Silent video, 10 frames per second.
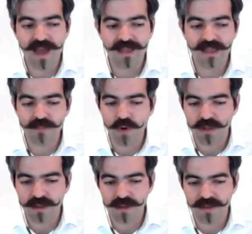And
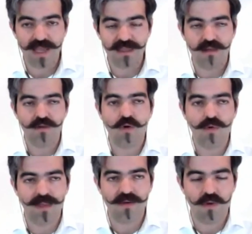emotional intelligence,
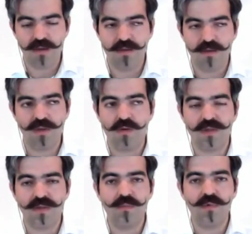there
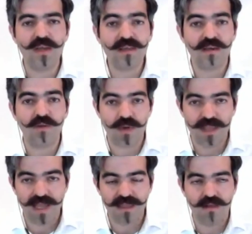was some research by
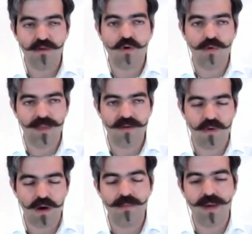Daniel Goleman a
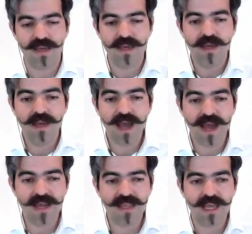while back,
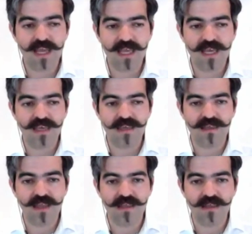and it is
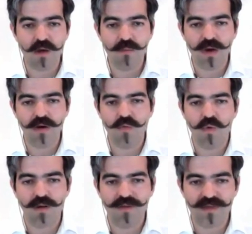the number
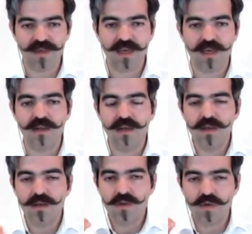one skill
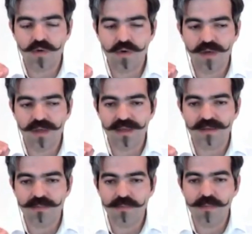to
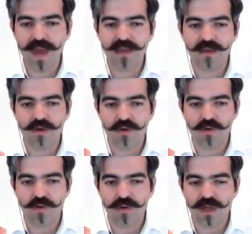make
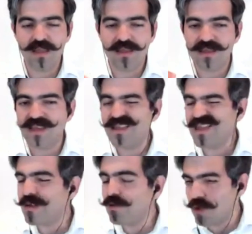you, it's a
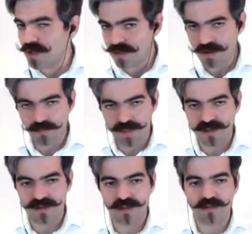distinguishing
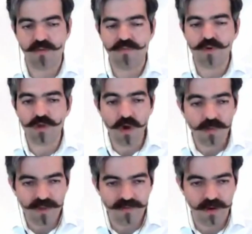competency. So for
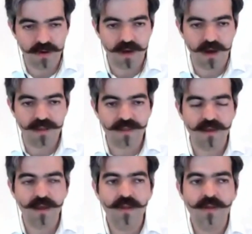jobs of all kinds,
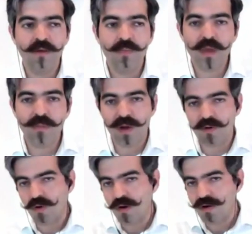people
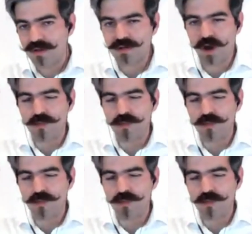who are in the